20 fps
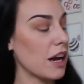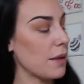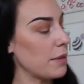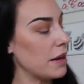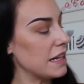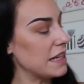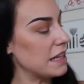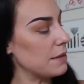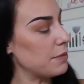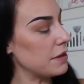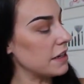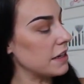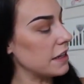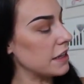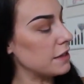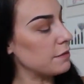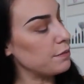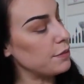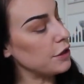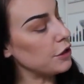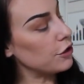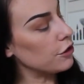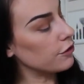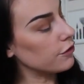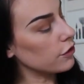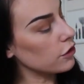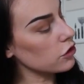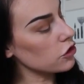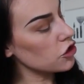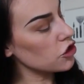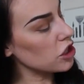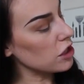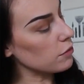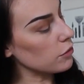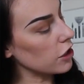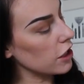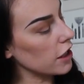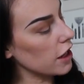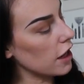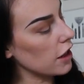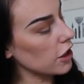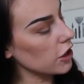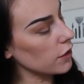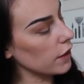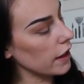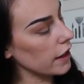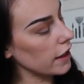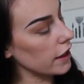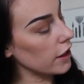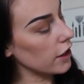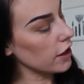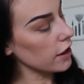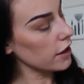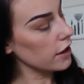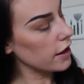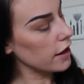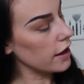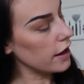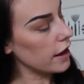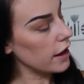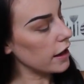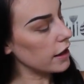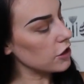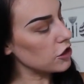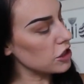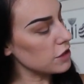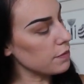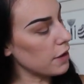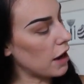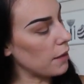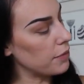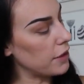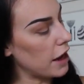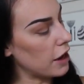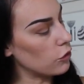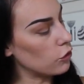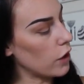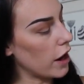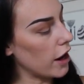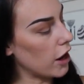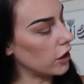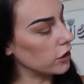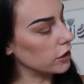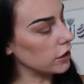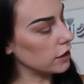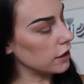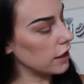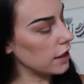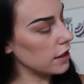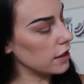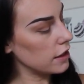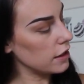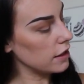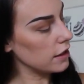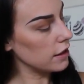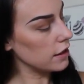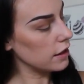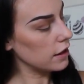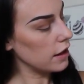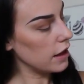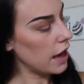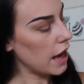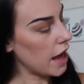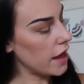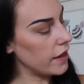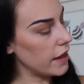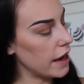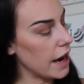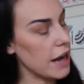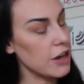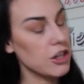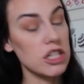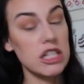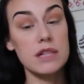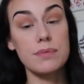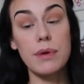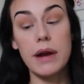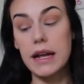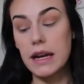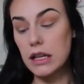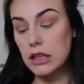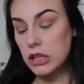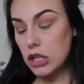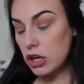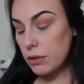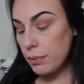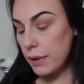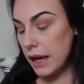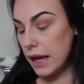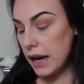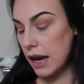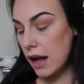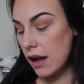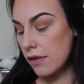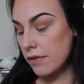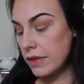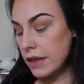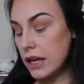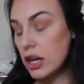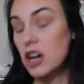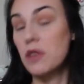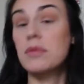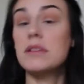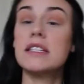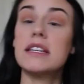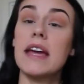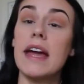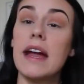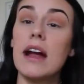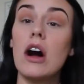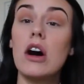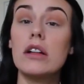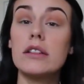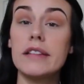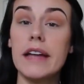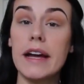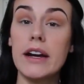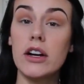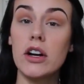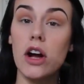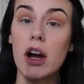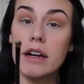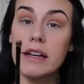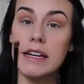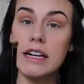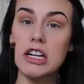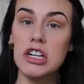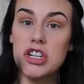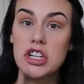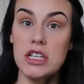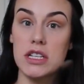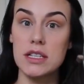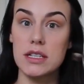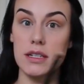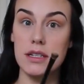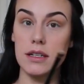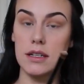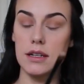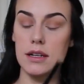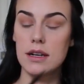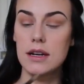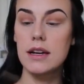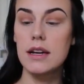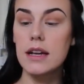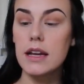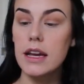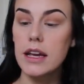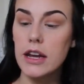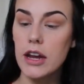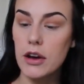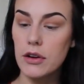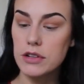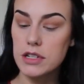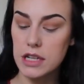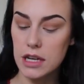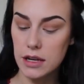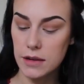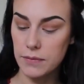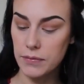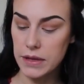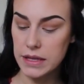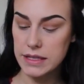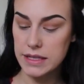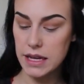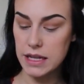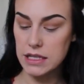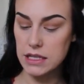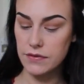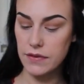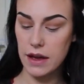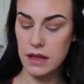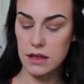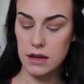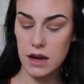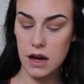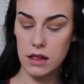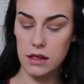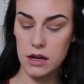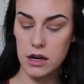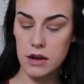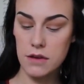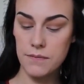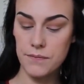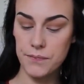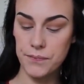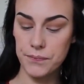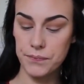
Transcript: I'm going to dip into this beautiful shimmery color right here and just pop that right on the lid. And then I just sprayed a little bit of the Urban Decay All Nighter on here, just, you know, to intensify the color.